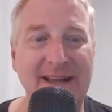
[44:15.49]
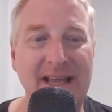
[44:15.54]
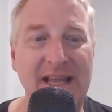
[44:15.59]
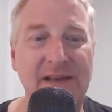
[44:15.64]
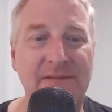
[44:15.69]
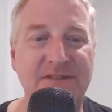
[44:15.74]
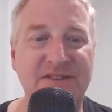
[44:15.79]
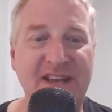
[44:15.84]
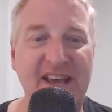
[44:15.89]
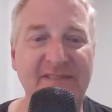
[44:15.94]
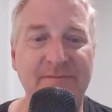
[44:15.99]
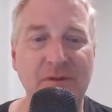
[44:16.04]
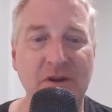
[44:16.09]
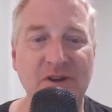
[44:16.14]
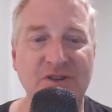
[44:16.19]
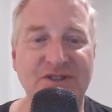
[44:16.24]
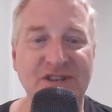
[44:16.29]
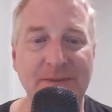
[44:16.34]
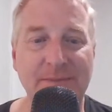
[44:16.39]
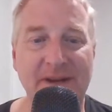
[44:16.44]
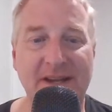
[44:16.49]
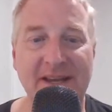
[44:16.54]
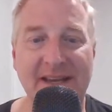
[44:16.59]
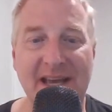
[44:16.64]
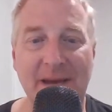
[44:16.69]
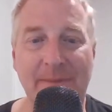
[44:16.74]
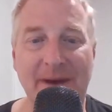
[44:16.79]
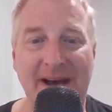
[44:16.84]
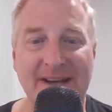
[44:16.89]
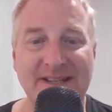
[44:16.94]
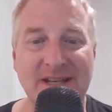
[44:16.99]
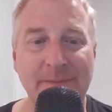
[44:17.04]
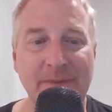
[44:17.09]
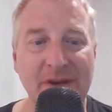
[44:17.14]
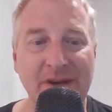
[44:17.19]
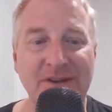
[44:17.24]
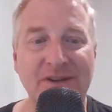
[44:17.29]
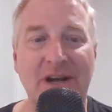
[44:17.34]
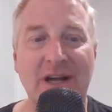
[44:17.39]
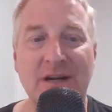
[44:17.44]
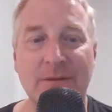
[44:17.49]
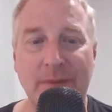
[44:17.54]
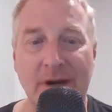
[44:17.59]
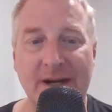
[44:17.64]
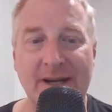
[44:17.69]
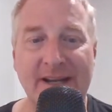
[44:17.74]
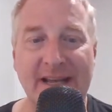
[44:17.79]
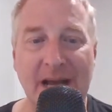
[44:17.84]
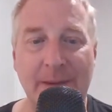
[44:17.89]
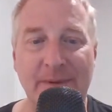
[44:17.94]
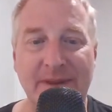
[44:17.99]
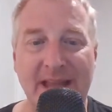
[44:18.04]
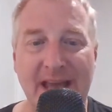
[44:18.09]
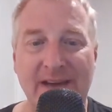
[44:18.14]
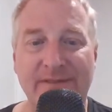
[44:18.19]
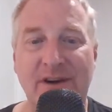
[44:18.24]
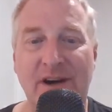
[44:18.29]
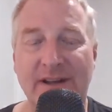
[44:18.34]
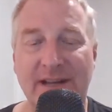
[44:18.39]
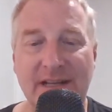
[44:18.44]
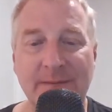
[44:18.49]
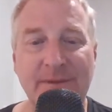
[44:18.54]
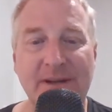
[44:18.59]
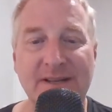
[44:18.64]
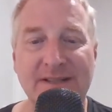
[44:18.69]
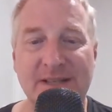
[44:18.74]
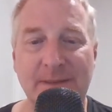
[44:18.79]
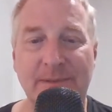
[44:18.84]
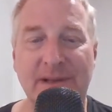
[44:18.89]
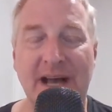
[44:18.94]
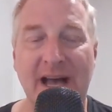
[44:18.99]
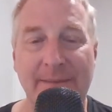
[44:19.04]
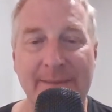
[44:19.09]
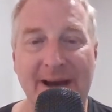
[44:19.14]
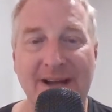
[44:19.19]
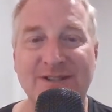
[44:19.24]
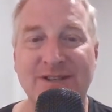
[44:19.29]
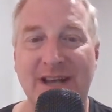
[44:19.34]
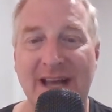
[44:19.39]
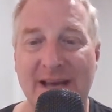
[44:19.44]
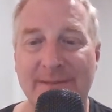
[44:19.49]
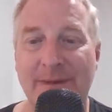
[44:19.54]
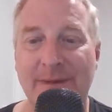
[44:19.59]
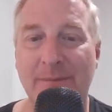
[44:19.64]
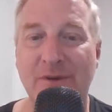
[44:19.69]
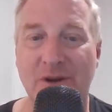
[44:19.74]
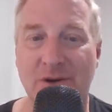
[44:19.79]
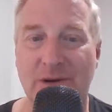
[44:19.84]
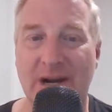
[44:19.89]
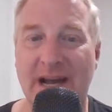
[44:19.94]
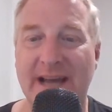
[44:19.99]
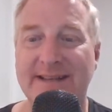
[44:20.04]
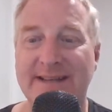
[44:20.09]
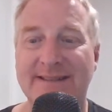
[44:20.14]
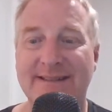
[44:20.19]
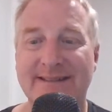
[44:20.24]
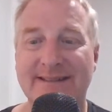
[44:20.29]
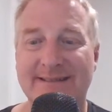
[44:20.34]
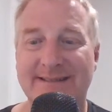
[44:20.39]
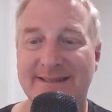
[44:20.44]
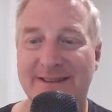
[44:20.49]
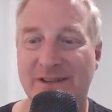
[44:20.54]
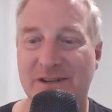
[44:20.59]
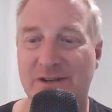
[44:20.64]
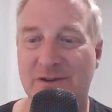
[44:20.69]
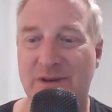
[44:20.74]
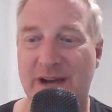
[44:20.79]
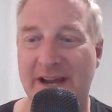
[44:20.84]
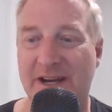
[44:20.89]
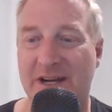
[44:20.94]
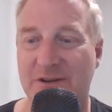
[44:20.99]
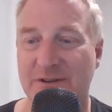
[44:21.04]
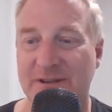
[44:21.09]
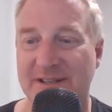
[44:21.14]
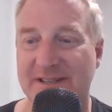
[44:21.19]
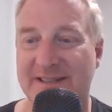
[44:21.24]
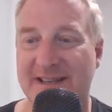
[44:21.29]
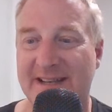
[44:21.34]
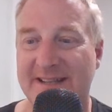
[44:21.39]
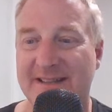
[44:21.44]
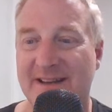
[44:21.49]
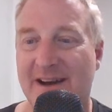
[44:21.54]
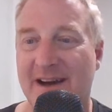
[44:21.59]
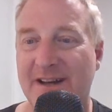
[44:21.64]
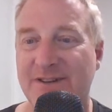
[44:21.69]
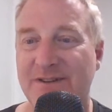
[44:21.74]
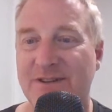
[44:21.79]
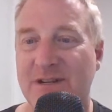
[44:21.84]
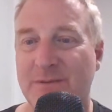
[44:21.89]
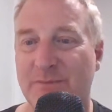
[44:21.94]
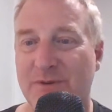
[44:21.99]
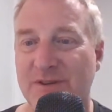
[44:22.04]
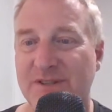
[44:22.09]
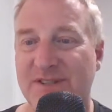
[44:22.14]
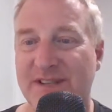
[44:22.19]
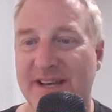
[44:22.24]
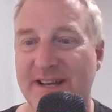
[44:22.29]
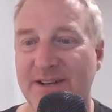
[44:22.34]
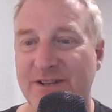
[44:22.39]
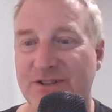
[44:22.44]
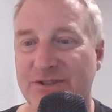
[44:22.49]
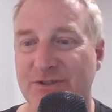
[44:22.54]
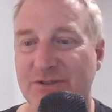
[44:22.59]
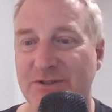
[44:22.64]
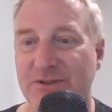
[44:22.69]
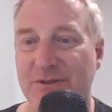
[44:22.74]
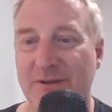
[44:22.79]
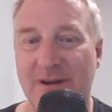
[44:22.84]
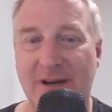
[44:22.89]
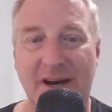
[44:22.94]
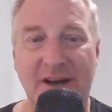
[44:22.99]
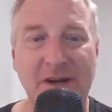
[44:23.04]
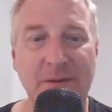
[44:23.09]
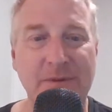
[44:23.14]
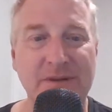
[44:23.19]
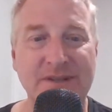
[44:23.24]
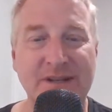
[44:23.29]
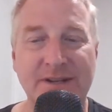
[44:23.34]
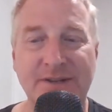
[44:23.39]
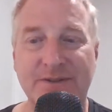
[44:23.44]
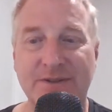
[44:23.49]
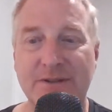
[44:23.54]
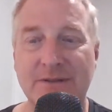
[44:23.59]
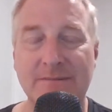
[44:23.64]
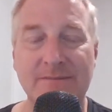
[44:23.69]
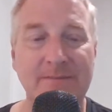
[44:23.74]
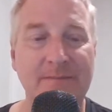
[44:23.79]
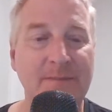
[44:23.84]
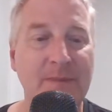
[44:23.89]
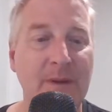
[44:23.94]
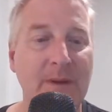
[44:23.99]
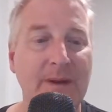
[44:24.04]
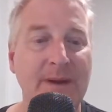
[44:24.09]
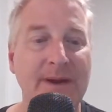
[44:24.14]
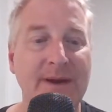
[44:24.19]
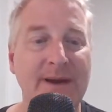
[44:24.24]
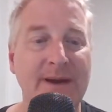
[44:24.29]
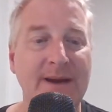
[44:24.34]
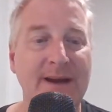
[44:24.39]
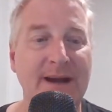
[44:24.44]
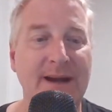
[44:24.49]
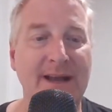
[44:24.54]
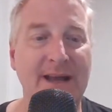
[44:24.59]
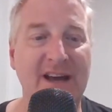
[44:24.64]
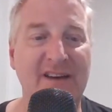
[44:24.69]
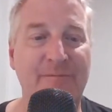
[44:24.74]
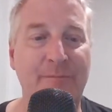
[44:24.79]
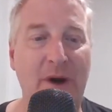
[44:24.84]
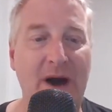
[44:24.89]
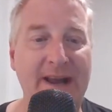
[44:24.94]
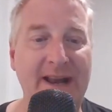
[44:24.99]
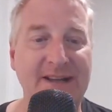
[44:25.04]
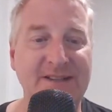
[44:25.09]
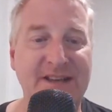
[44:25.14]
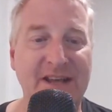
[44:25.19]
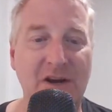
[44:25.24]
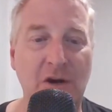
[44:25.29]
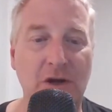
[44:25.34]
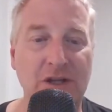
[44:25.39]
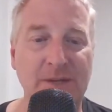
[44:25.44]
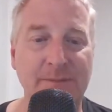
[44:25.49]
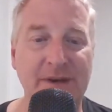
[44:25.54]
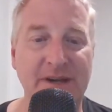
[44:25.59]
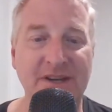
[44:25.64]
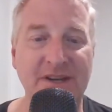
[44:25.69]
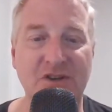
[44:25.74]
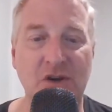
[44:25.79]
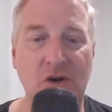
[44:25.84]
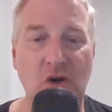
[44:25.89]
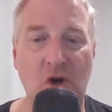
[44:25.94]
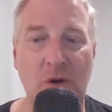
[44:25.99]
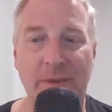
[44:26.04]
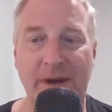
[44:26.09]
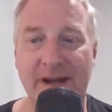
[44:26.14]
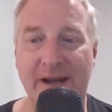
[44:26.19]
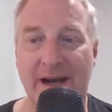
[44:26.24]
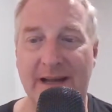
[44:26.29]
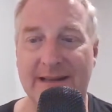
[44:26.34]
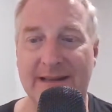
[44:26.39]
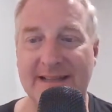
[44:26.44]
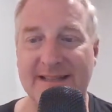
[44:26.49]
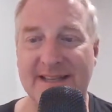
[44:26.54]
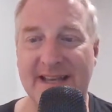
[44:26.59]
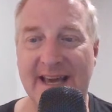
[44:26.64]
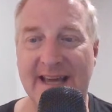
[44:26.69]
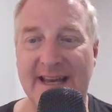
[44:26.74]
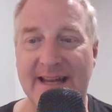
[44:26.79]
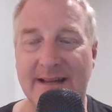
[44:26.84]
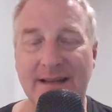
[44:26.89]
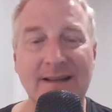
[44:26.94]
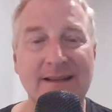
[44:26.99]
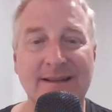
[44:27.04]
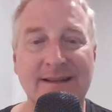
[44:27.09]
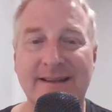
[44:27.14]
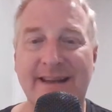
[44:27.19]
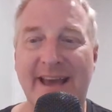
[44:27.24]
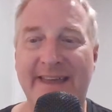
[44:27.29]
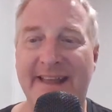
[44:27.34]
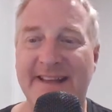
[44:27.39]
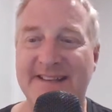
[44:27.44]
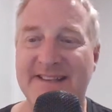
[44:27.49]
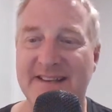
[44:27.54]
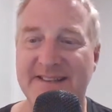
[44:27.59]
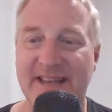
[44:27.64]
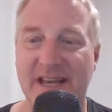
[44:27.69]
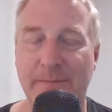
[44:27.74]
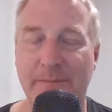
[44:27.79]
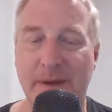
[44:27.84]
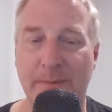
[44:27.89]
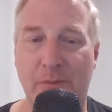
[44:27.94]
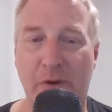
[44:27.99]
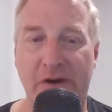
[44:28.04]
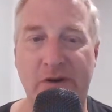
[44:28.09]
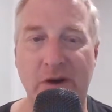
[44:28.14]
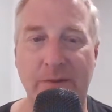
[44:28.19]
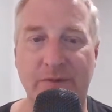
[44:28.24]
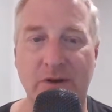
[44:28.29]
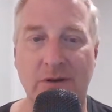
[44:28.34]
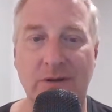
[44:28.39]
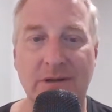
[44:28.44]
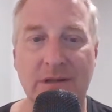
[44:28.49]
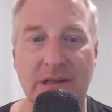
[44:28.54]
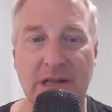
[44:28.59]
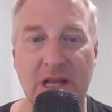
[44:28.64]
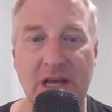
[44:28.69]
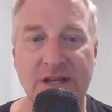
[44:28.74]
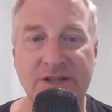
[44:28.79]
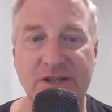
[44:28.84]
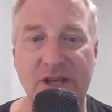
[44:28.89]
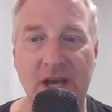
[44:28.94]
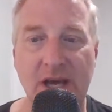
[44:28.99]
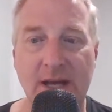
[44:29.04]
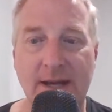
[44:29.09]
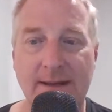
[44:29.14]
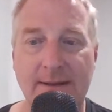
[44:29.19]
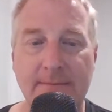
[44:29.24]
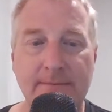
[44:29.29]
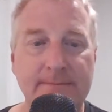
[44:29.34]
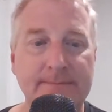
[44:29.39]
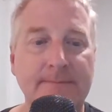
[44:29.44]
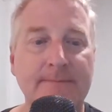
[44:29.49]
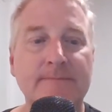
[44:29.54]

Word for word: If SafeMoon and Shiba can get past a billion dollar market cap and they have unlimited supply, imagine MM. You're right. You're right, Chris. That's 100% true. 100% true. If Binance get a hold of a million token, oh my God, let's get it. Hey, that sounds like Bitboy crypto. Let's get it.